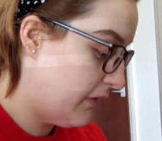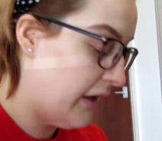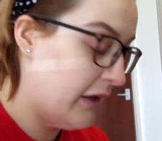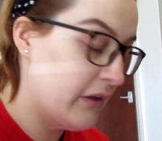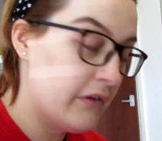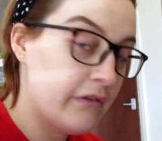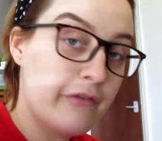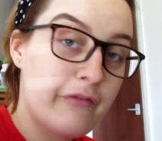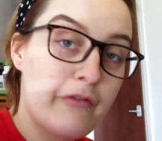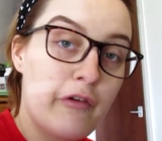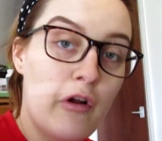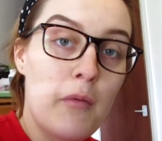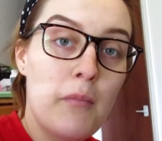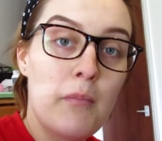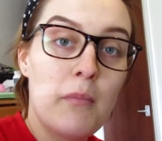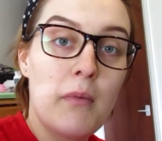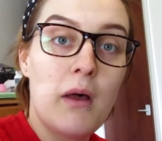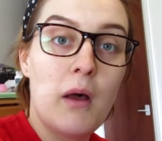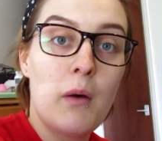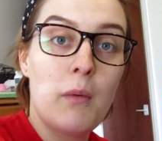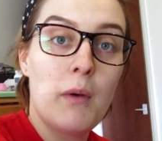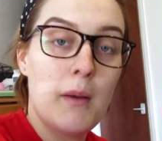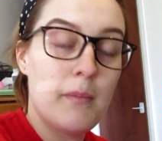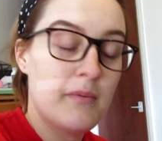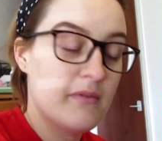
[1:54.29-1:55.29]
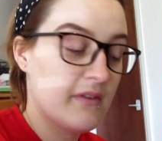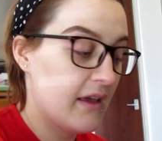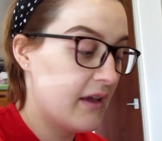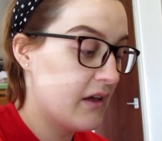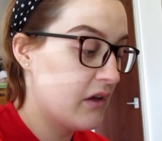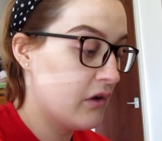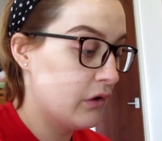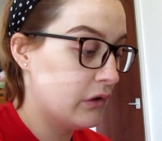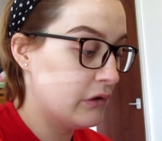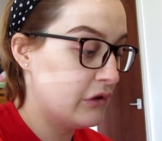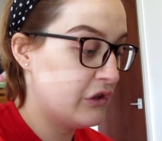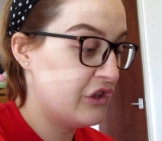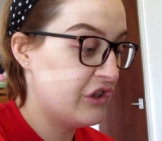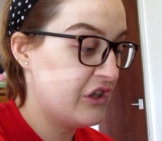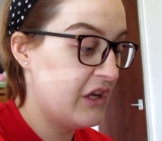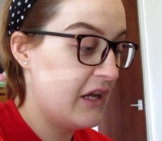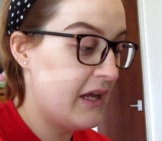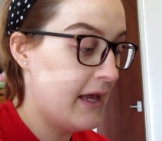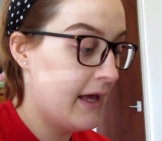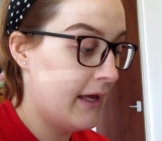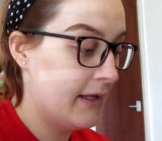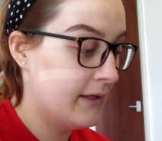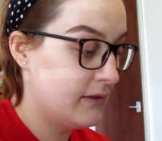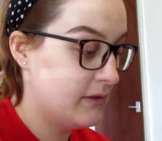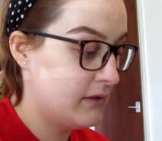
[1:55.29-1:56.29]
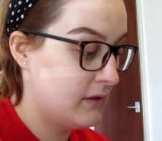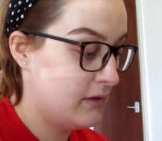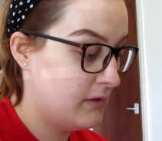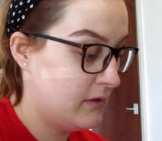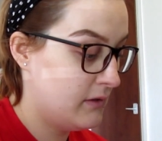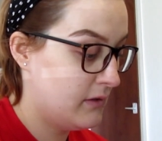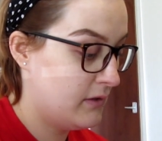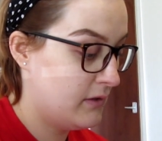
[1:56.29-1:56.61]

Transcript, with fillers: It's from a website called Shein.